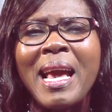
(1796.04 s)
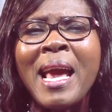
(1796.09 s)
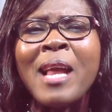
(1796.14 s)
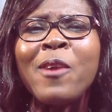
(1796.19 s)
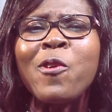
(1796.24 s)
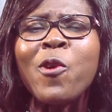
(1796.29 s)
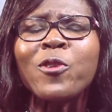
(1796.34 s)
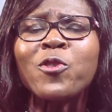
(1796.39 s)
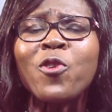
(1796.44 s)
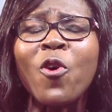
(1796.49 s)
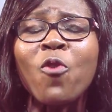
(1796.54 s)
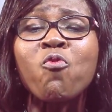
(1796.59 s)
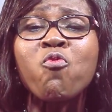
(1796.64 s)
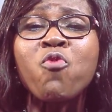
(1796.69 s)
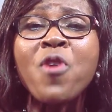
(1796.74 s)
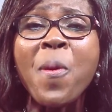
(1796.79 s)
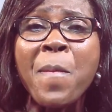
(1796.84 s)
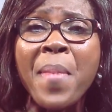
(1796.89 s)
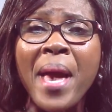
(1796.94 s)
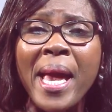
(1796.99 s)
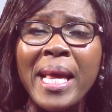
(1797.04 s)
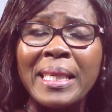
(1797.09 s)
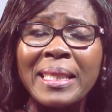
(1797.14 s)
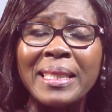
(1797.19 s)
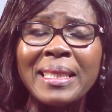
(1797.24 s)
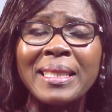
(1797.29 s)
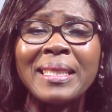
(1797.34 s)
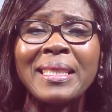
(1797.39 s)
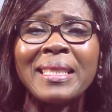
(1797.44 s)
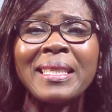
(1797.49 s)
A lot of
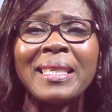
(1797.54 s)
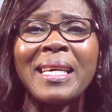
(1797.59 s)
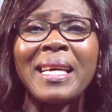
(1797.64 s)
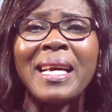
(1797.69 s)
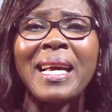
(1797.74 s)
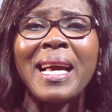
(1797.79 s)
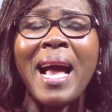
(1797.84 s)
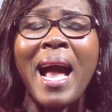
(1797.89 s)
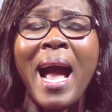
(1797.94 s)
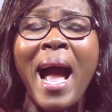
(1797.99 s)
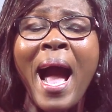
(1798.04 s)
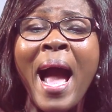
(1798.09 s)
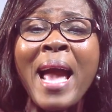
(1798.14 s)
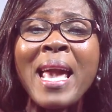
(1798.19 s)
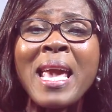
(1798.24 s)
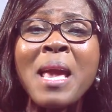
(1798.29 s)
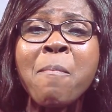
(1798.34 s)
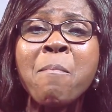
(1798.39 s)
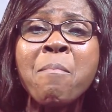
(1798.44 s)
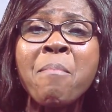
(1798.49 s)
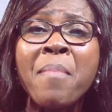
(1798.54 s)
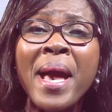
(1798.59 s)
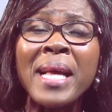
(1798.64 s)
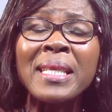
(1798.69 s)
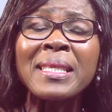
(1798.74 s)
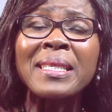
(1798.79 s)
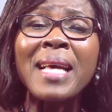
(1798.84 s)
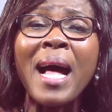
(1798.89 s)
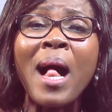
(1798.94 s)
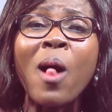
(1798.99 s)
women are in
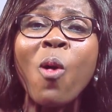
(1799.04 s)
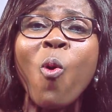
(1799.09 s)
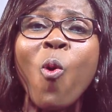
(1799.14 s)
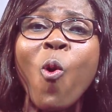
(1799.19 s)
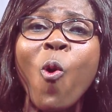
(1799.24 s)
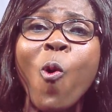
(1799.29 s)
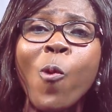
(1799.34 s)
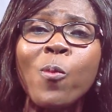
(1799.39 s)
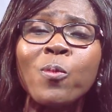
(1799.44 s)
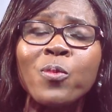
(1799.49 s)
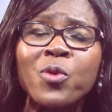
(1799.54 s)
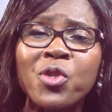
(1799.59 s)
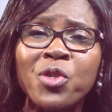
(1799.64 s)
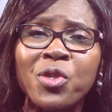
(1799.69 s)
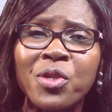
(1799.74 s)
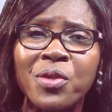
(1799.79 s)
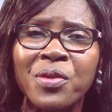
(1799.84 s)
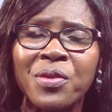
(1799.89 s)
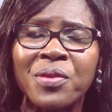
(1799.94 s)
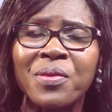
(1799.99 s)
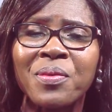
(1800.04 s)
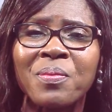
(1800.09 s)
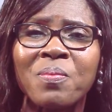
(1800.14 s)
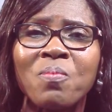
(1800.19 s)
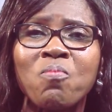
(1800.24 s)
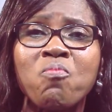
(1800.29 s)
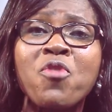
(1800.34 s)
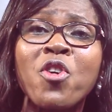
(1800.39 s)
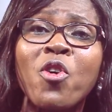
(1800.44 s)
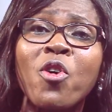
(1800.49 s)
mental homes
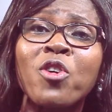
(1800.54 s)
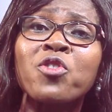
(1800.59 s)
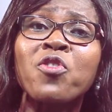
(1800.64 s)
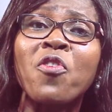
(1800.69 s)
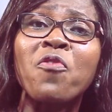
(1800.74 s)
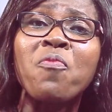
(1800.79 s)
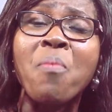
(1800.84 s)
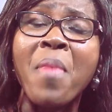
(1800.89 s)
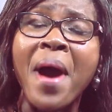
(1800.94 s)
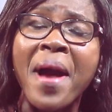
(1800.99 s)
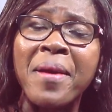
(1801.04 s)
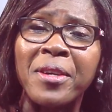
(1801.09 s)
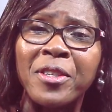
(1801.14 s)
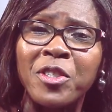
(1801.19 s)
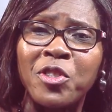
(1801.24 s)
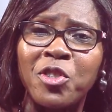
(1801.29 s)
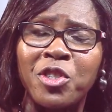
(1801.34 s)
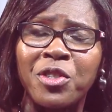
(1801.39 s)
because of marriage.